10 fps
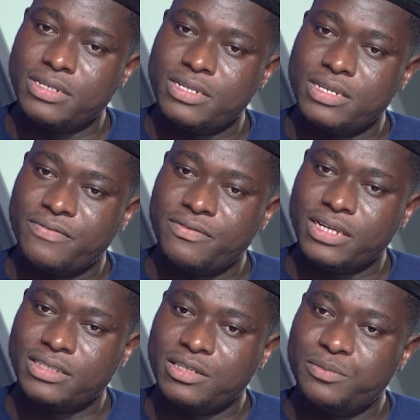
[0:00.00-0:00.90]
The
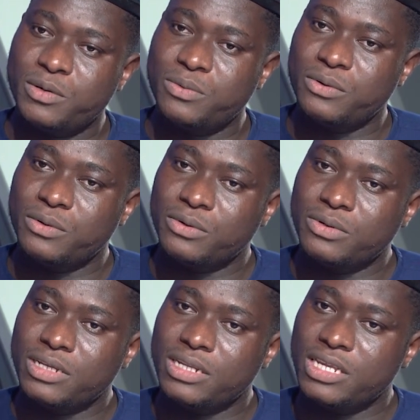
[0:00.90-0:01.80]
fact that
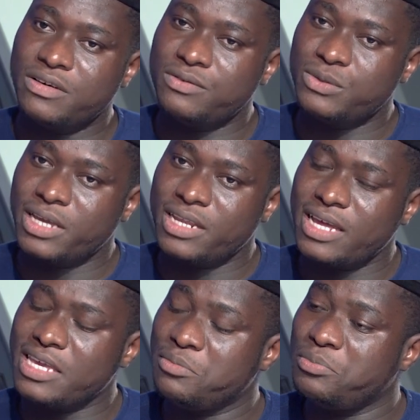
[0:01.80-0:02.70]
people live together
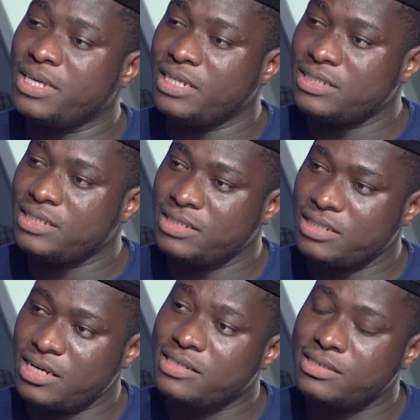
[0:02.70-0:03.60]
in peace
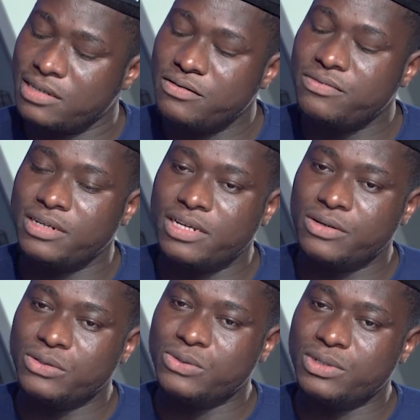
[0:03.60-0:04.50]
itself, and then
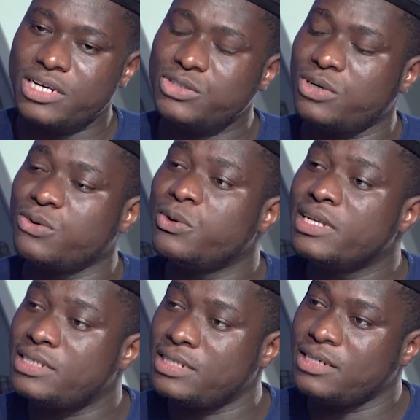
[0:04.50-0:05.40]
also there's
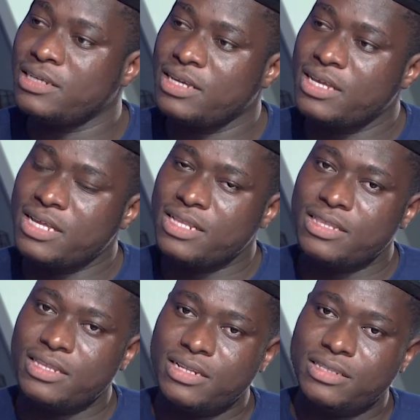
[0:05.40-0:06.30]
tranquility,
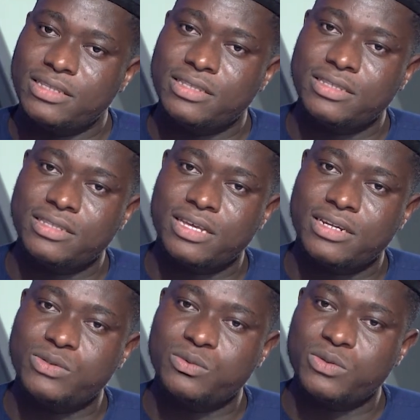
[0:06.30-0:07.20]
then that
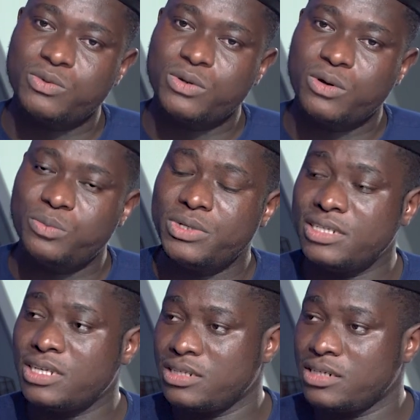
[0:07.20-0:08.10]
is what we call
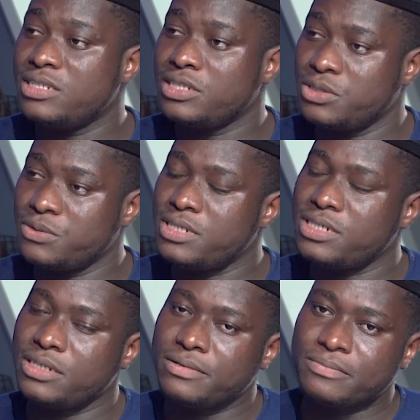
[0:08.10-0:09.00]
peace and then security.